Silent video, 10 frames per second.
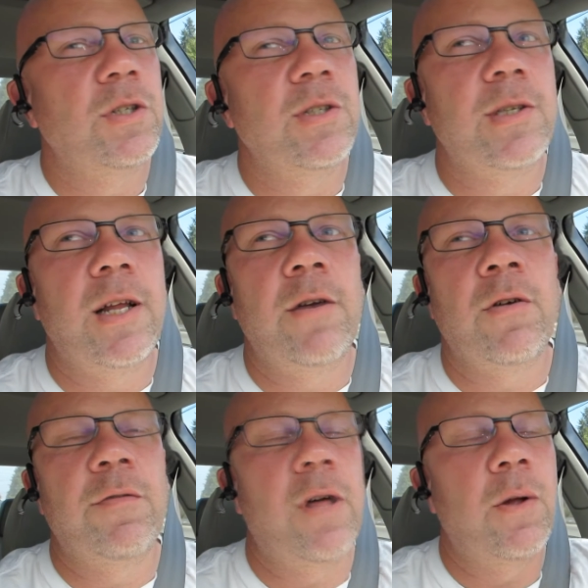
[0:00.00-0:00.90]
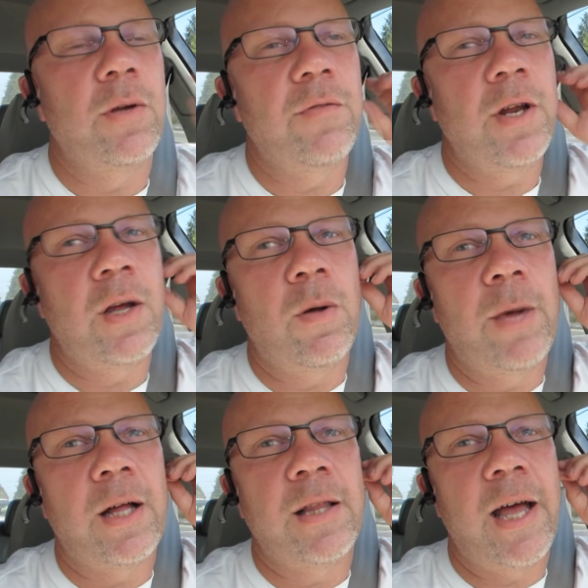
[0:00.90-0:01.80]
what she said in her following video
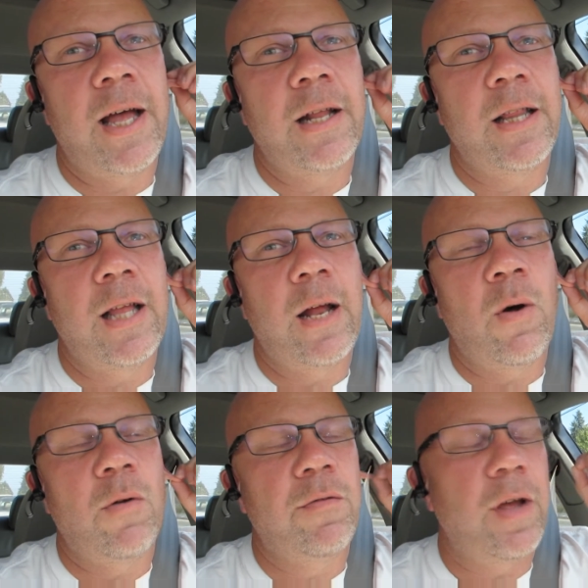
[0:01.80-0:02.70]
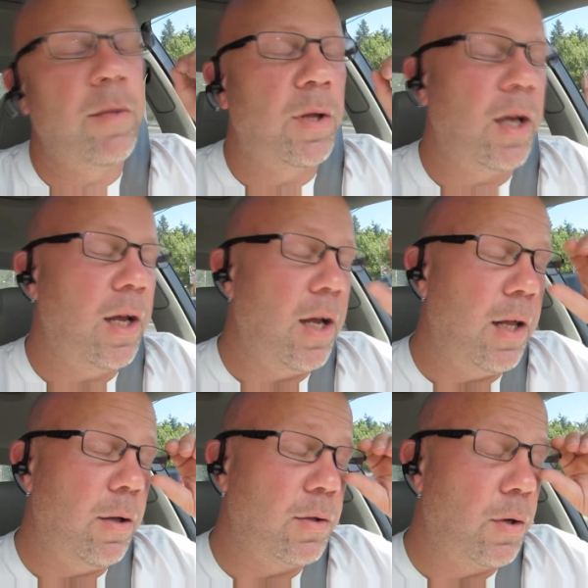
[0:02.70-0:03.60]
about that and that whole family
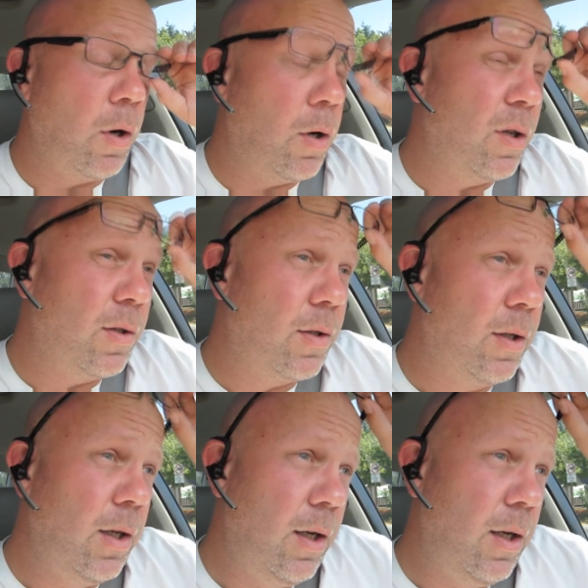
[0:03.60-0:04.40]
and those girls